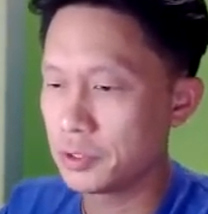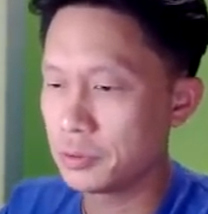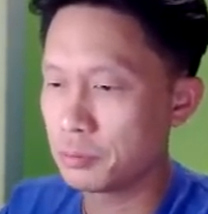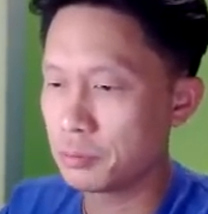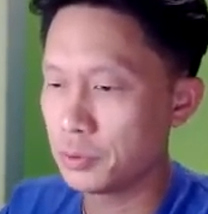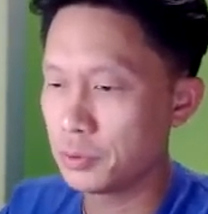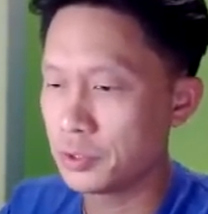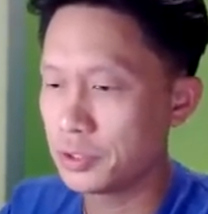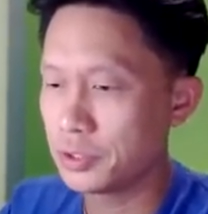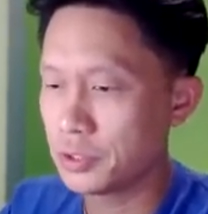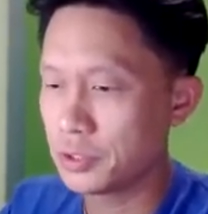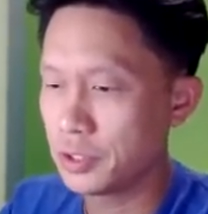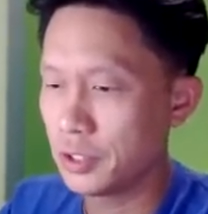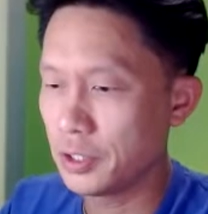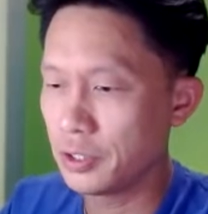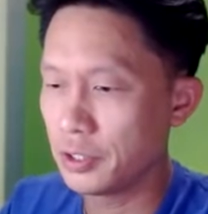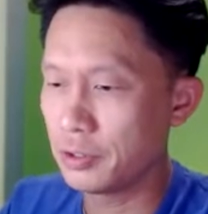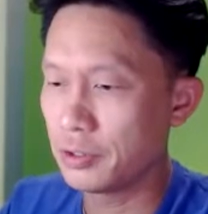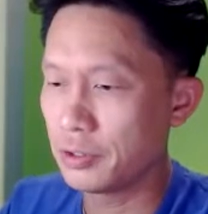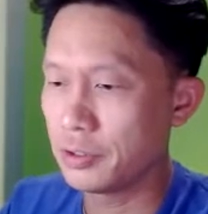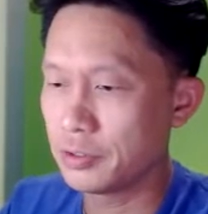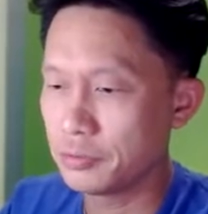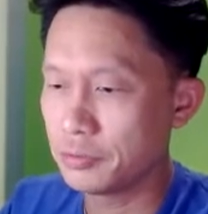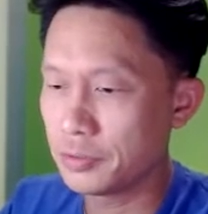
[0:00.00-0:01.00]
print the
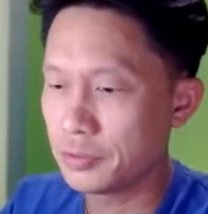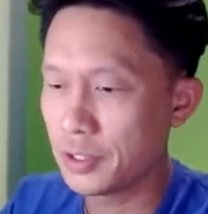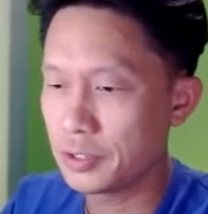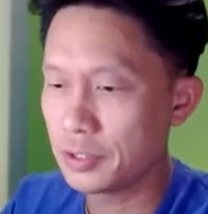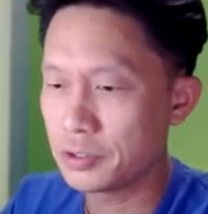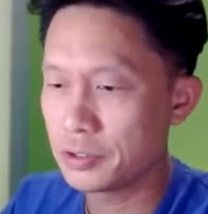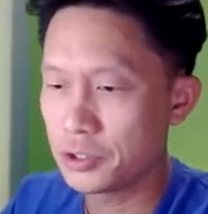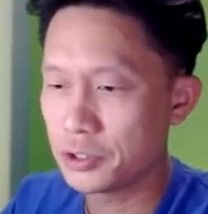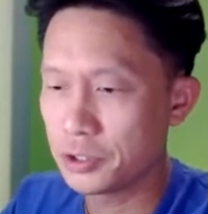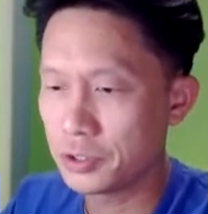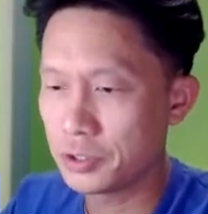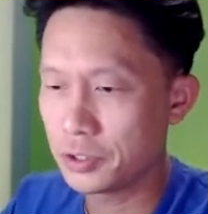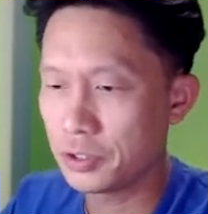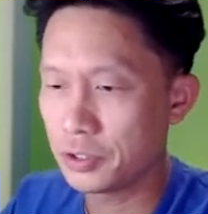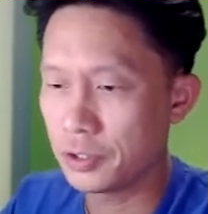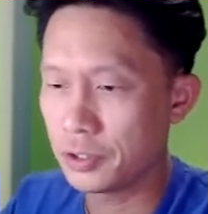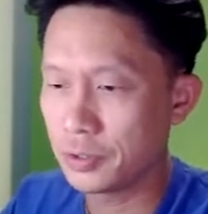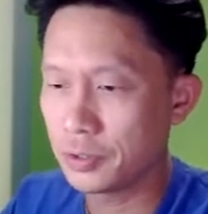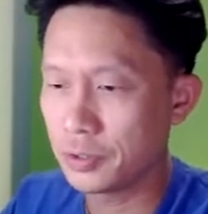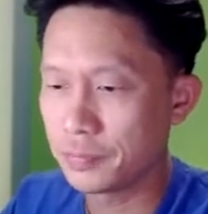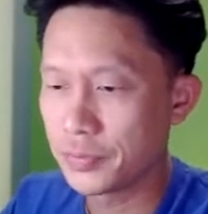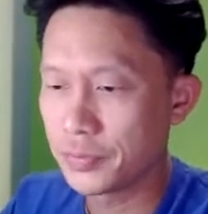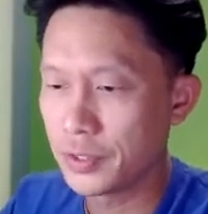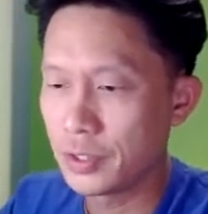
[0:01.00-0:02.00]
error if that should occur.
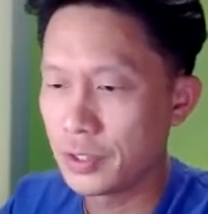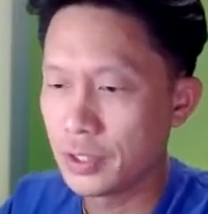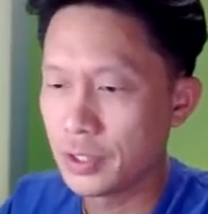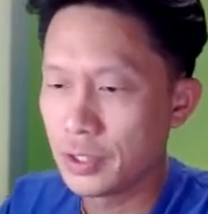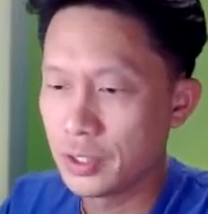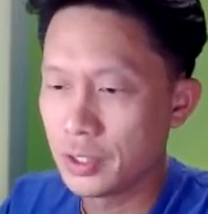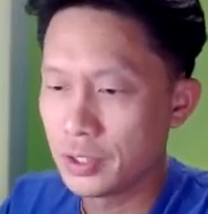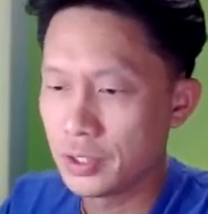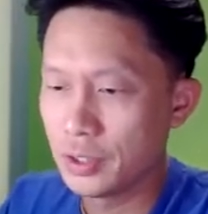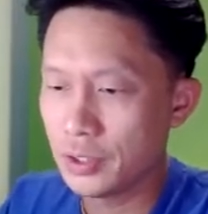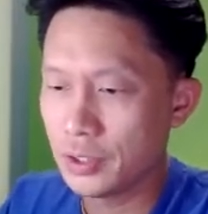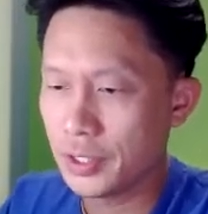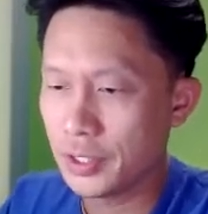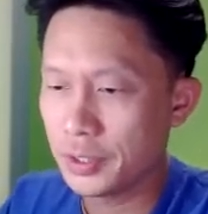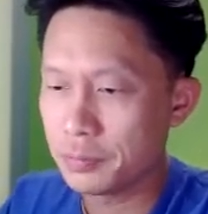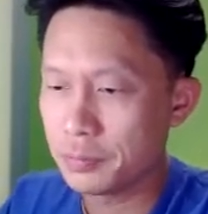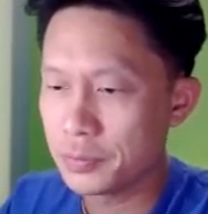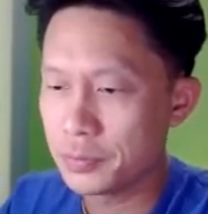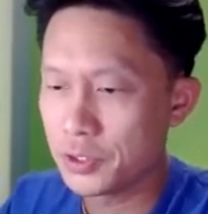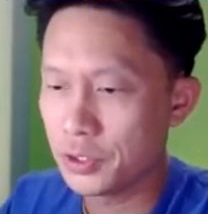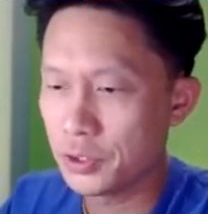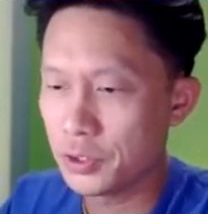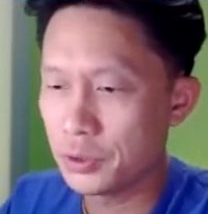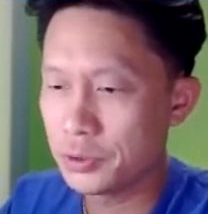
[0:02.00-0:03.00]
Okay,
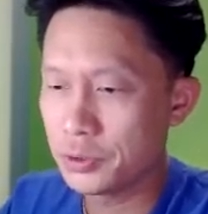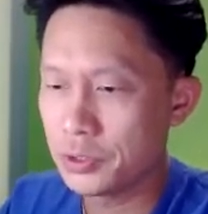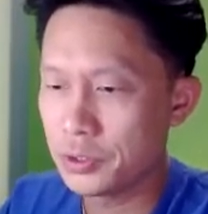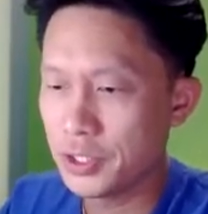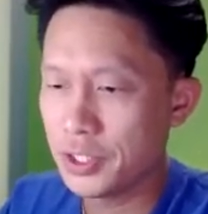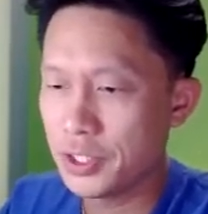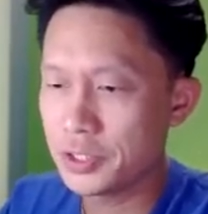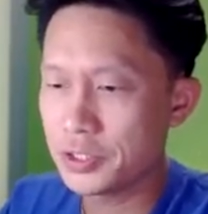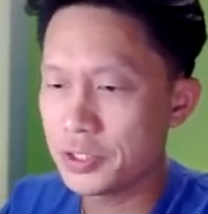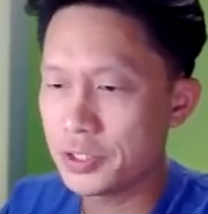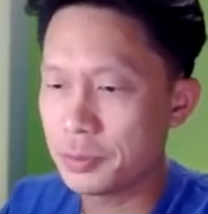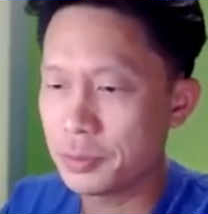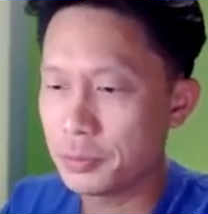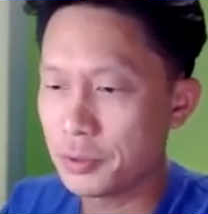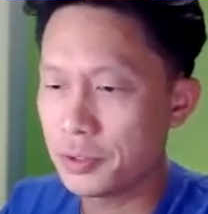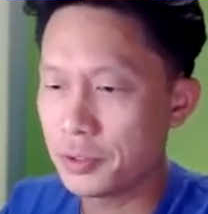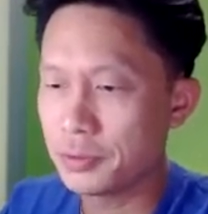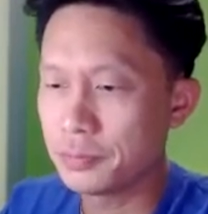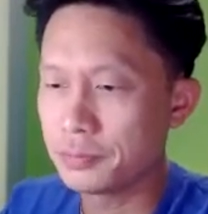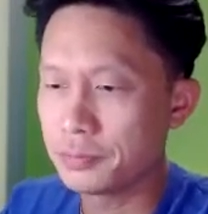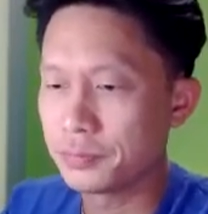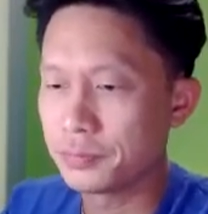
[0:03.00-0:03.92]
so to init Sendbird,